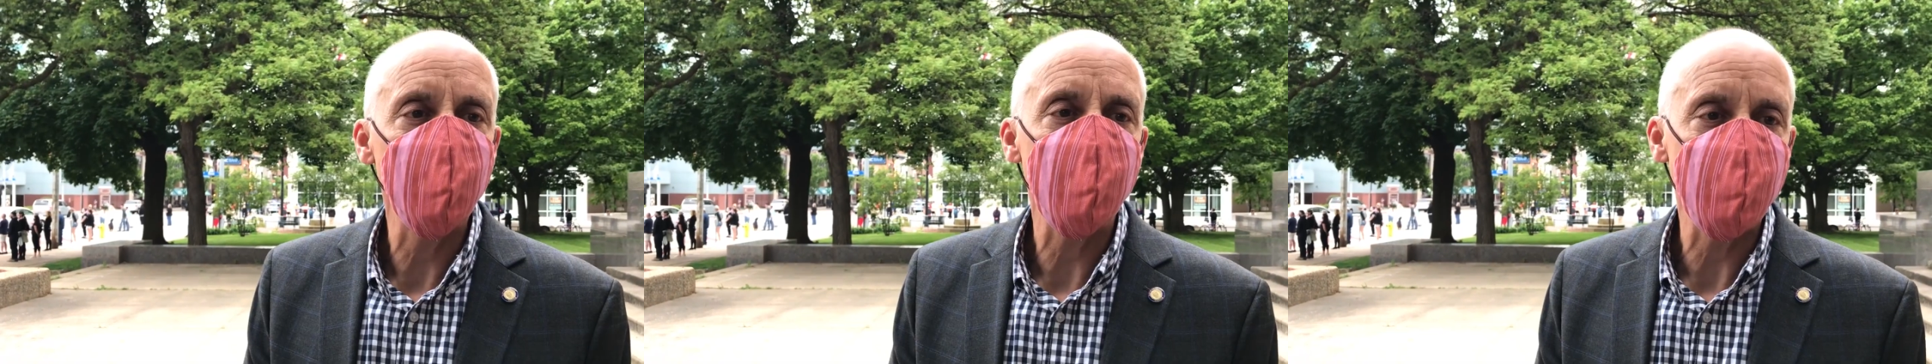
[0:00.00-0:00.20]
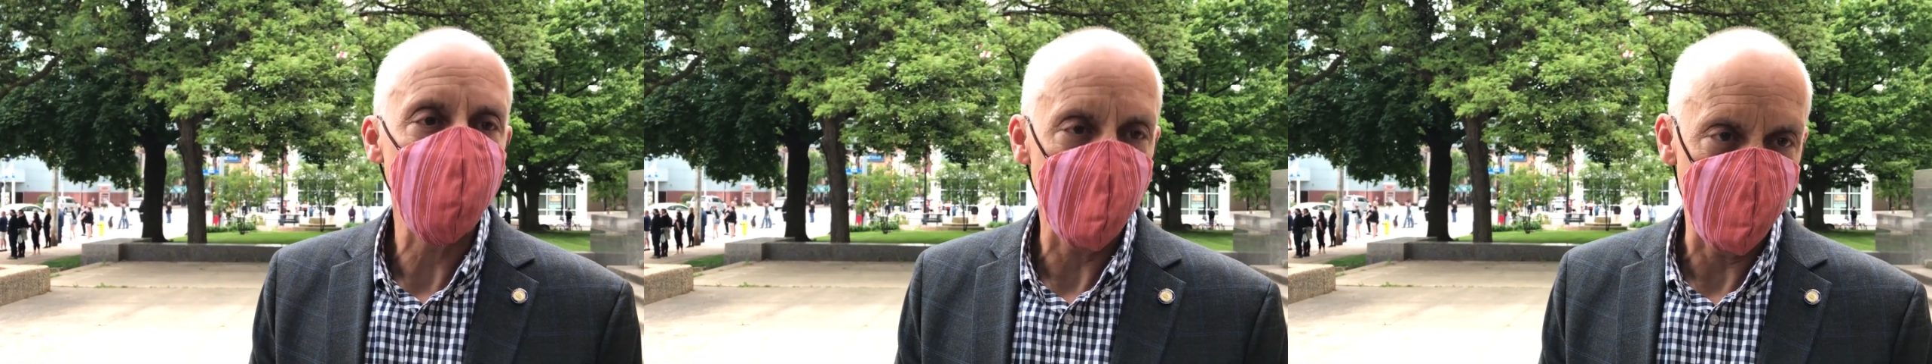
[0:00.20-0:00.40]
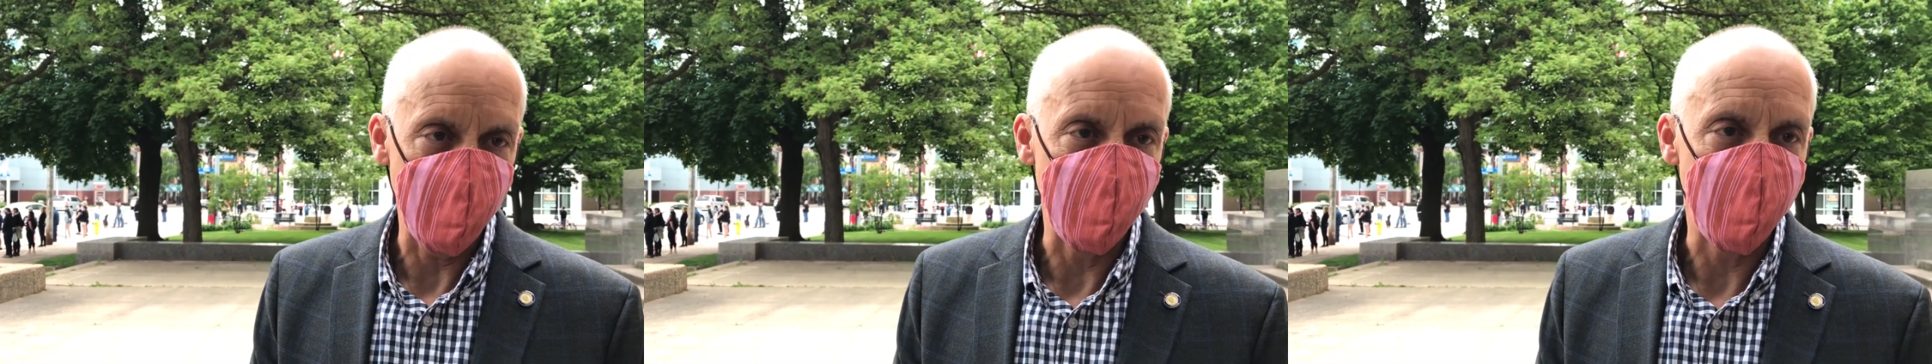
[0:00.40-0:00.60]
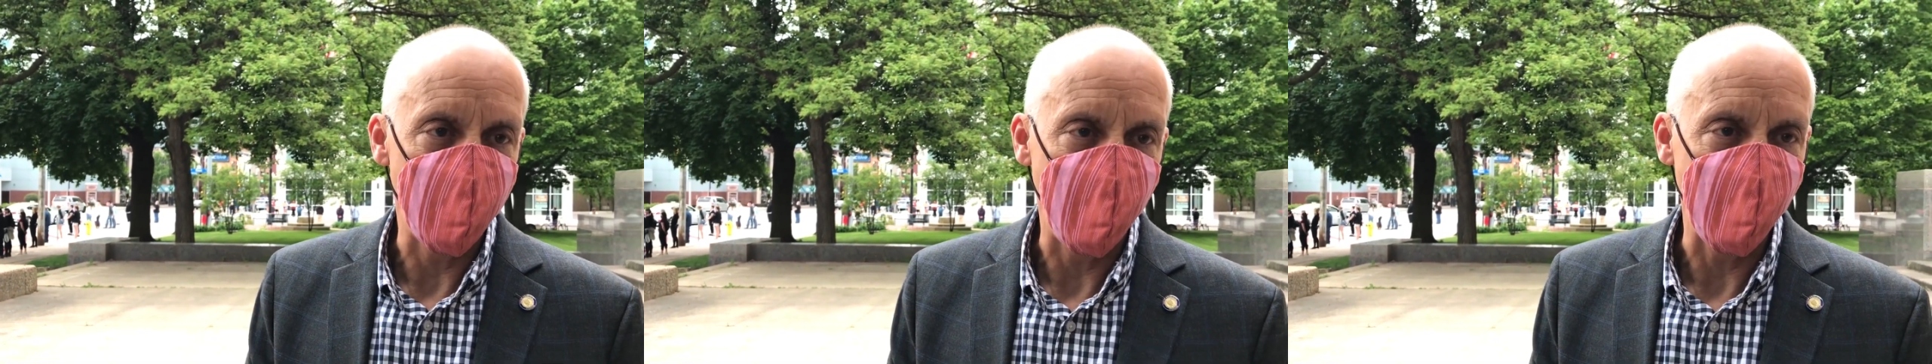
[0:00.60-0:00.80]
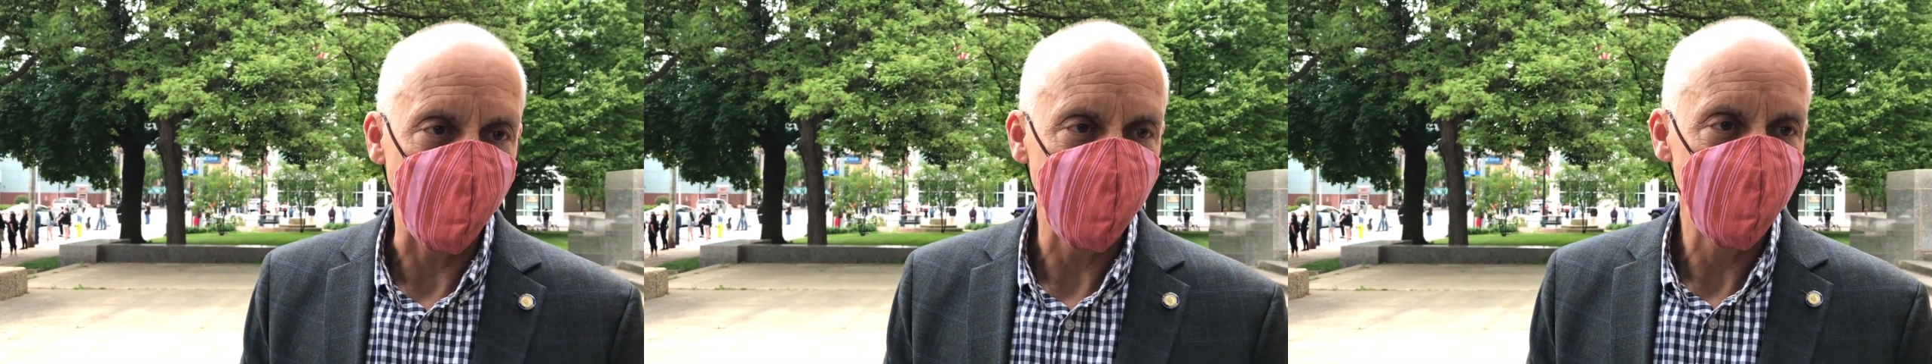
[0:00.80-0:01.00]
We're at a tipping
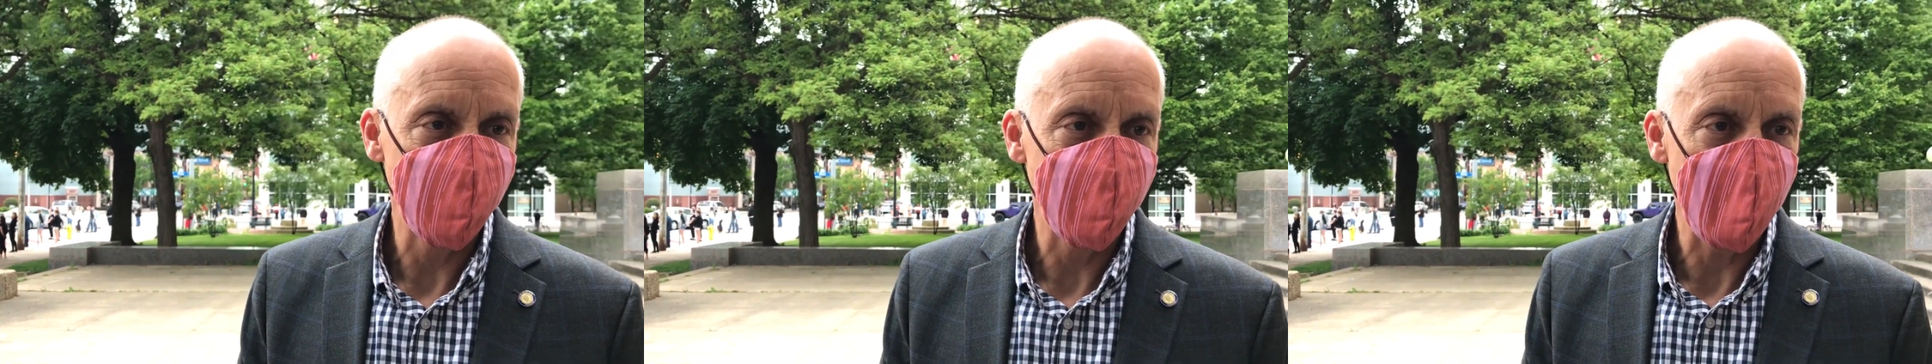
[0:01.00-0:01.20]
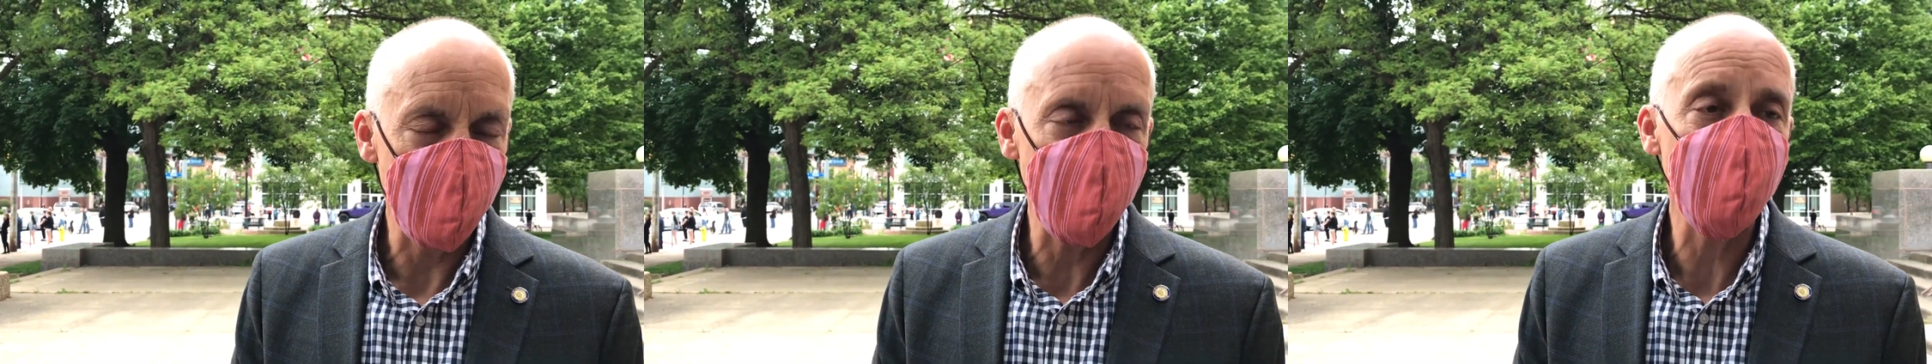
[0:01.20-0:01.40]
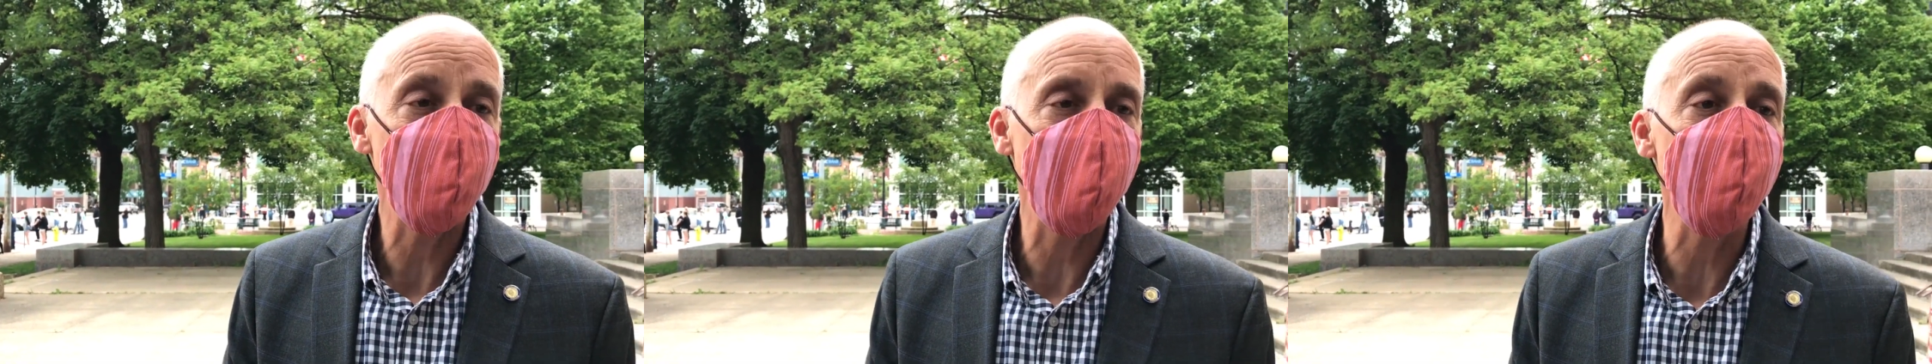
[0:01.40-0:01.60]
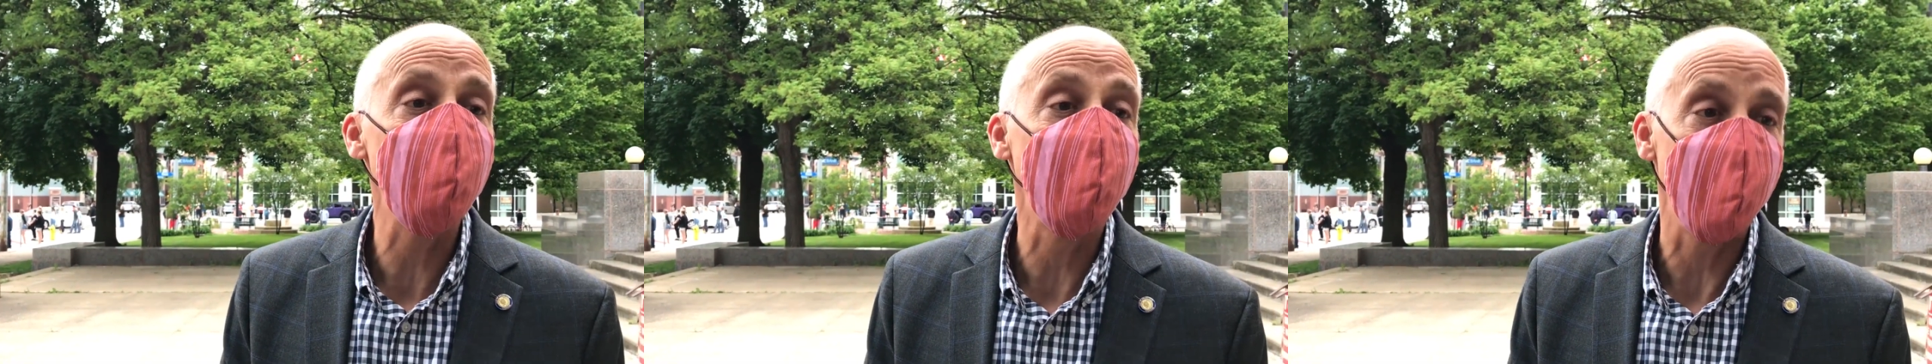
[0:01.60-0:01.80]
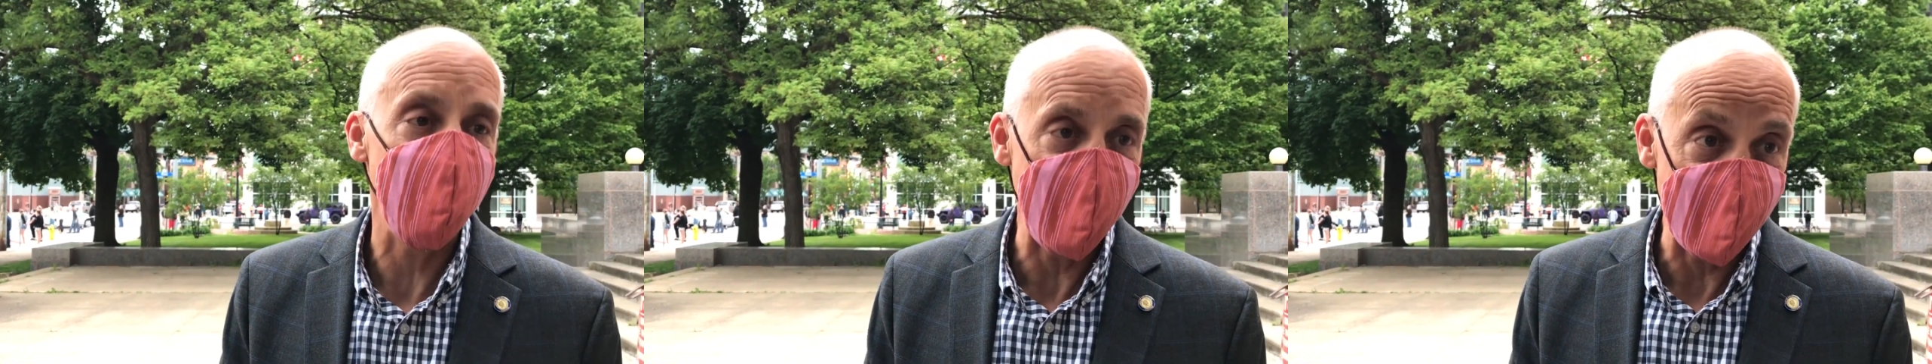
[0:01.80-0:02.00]
point. I think people
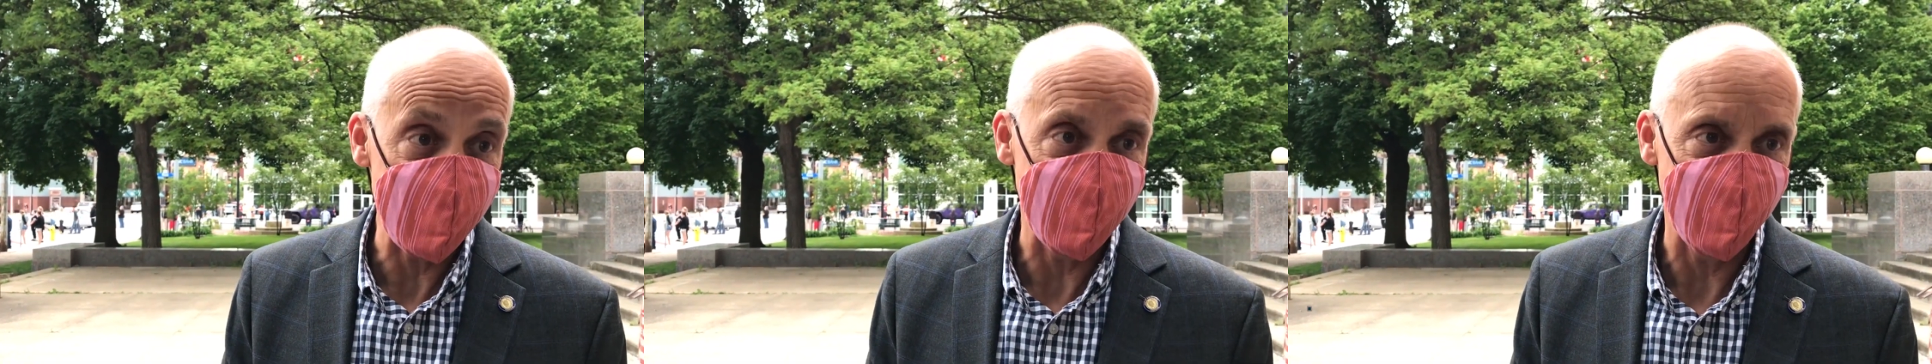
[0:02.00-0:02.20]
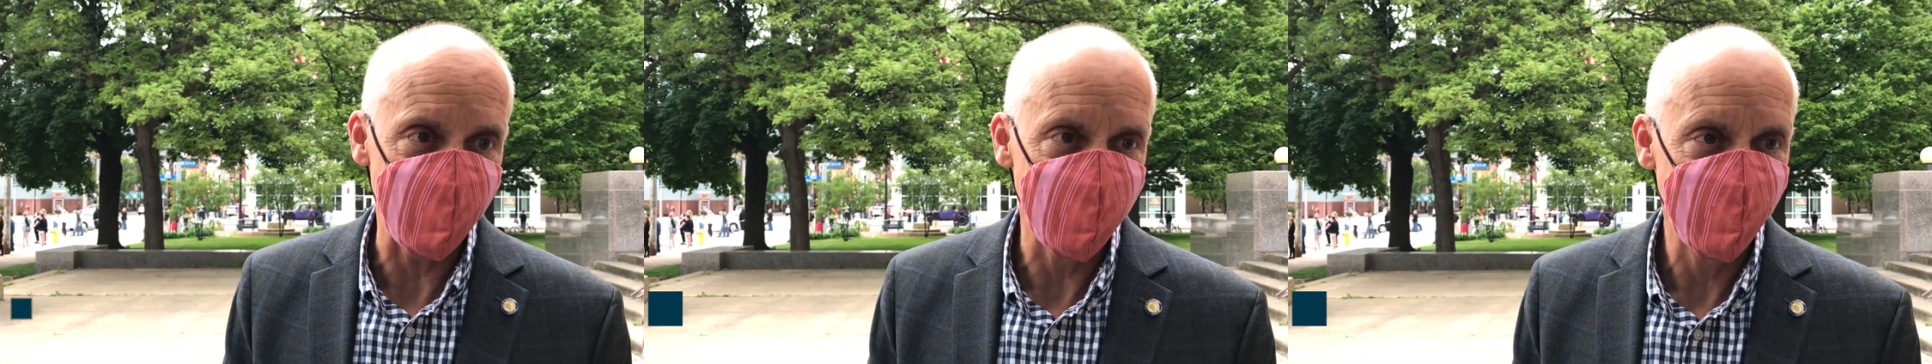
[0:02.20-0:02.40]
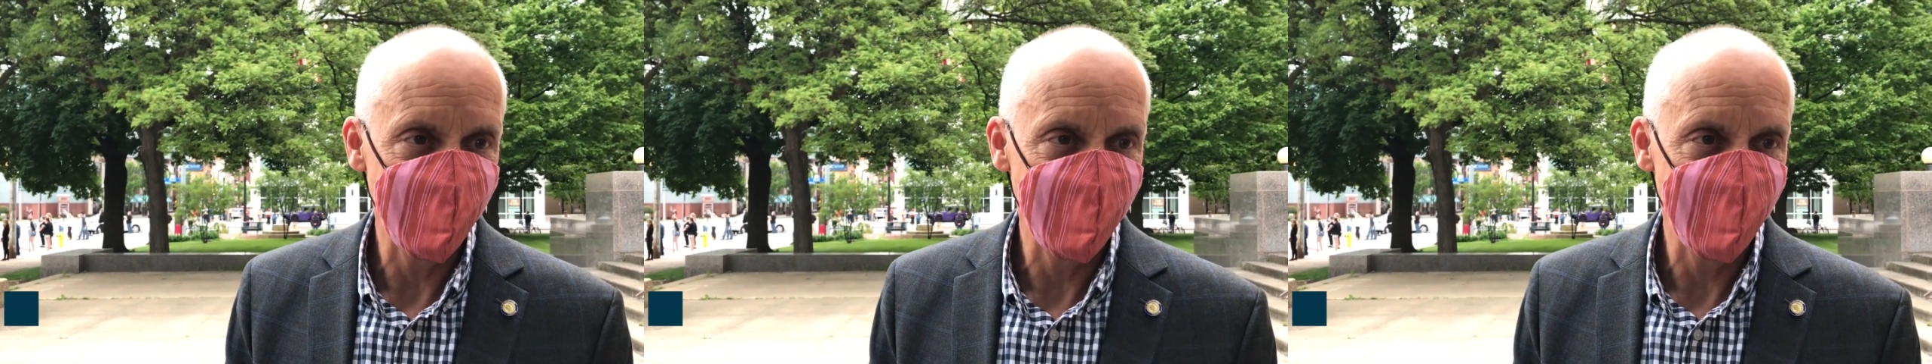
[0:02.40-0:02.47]
have had it,